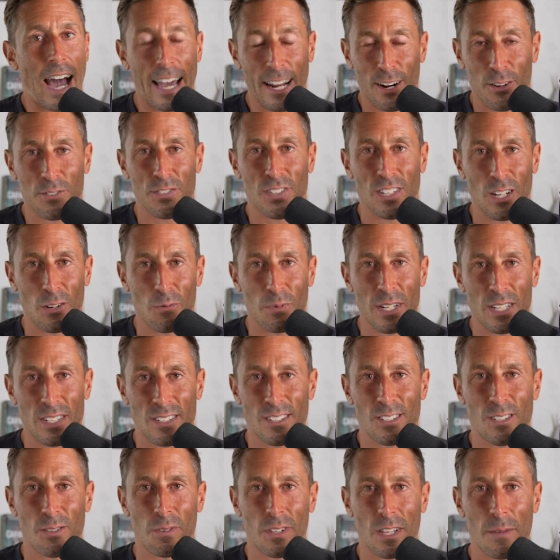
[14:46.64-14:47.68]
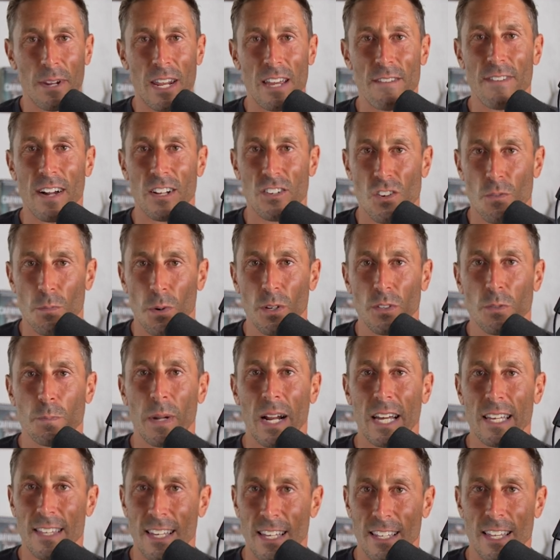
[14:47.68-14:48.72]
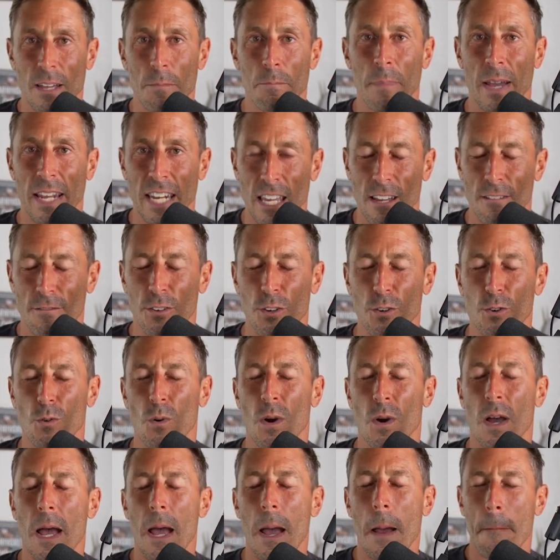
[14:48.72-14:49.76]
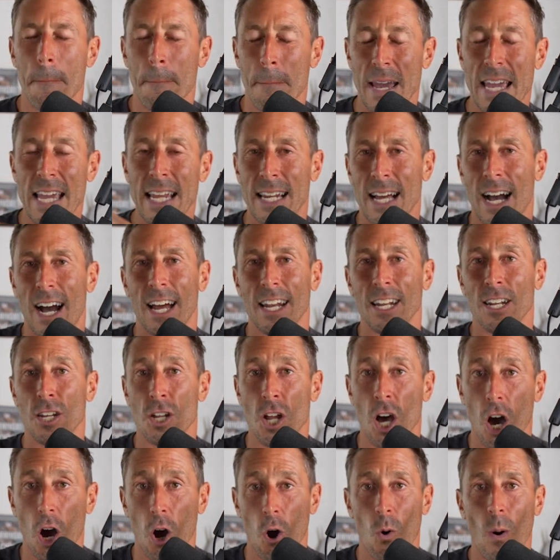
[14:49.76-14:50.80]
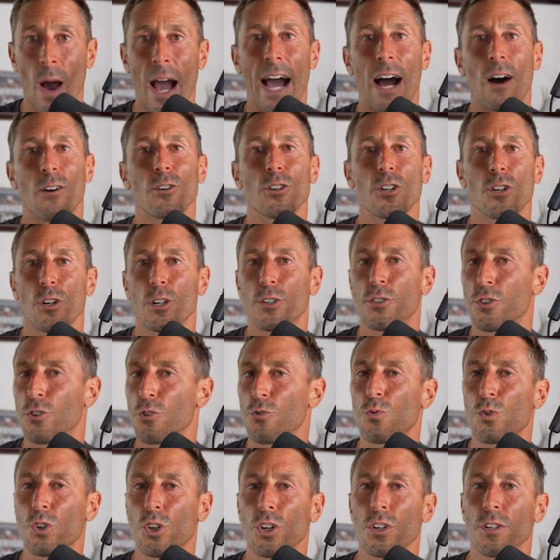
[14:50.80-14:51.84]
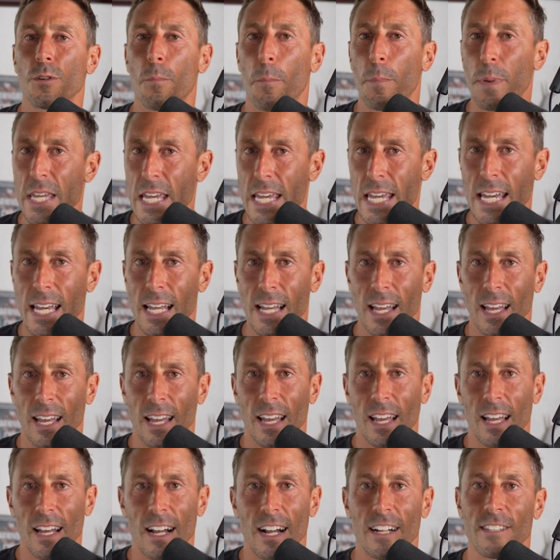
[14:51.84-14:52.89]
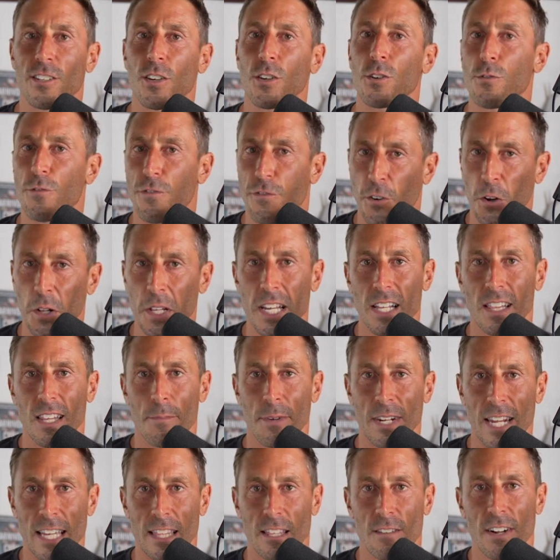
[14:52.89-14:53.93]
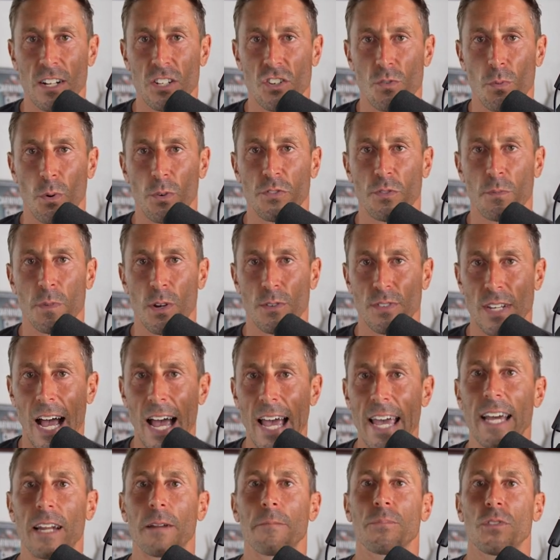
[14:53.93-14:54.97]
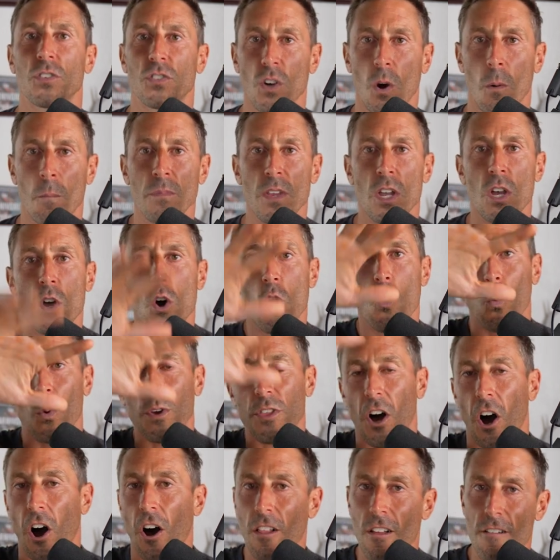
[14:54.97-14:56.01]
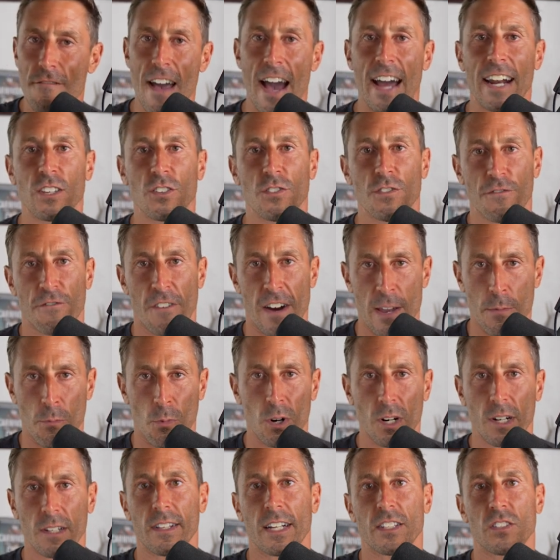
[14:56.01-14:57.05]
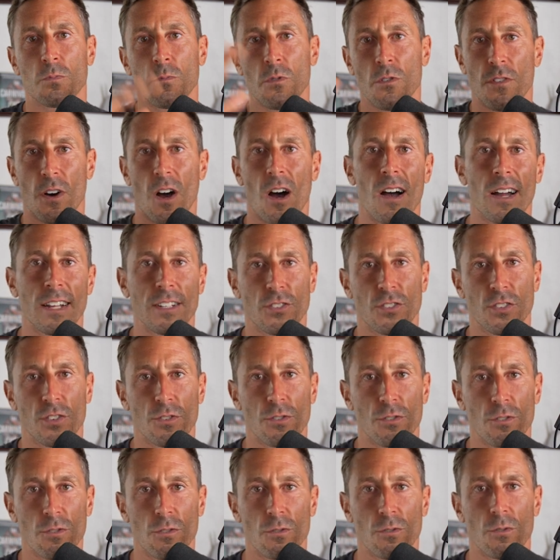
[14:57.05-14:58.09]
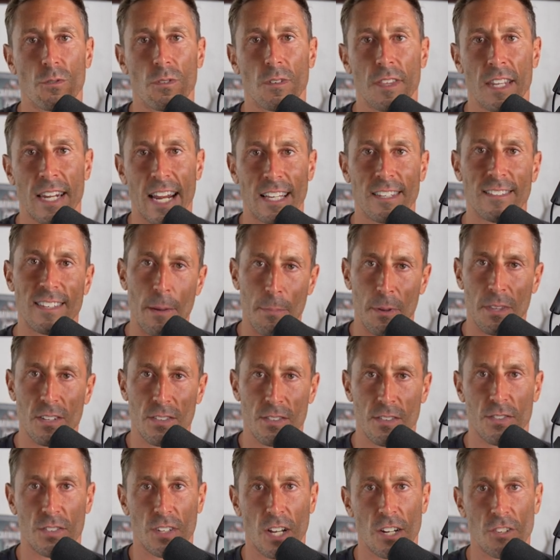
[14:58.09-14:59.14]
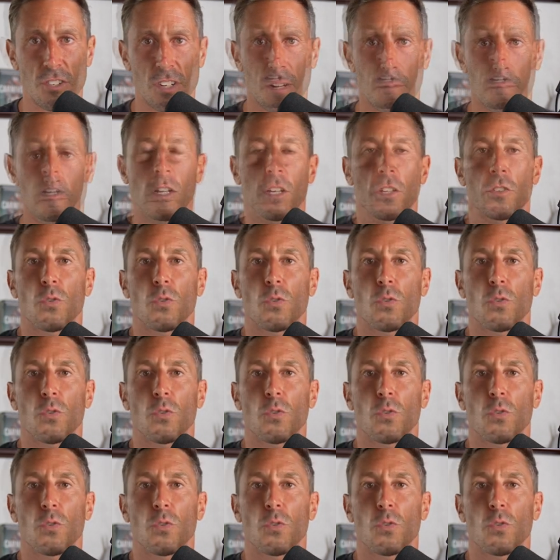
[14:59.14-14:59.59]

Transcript: I don't see a reason to eliminate vegetables, but I think that many of you may not know how good you could be until you fully eliminate the vegetables from your diet. So, with all of that as framework, let's move on to the next step of this discussion.